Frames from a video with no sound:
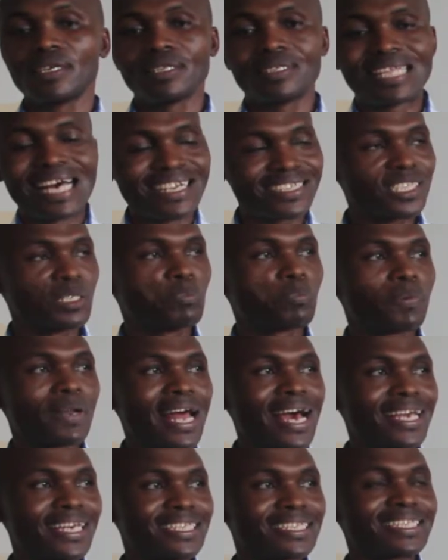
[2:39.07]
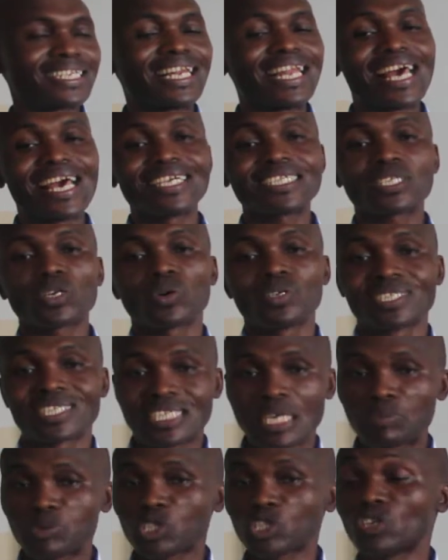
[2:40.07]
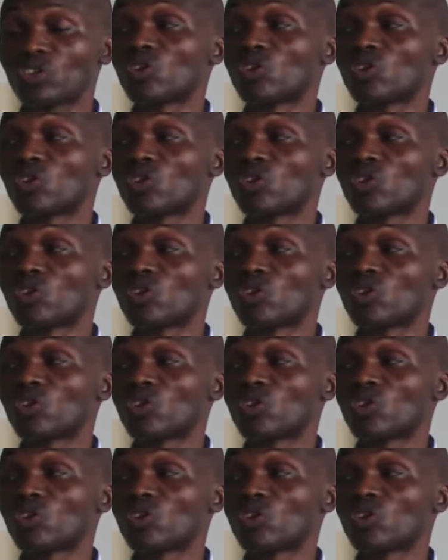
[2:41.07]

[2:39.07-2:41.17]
that implies less consumption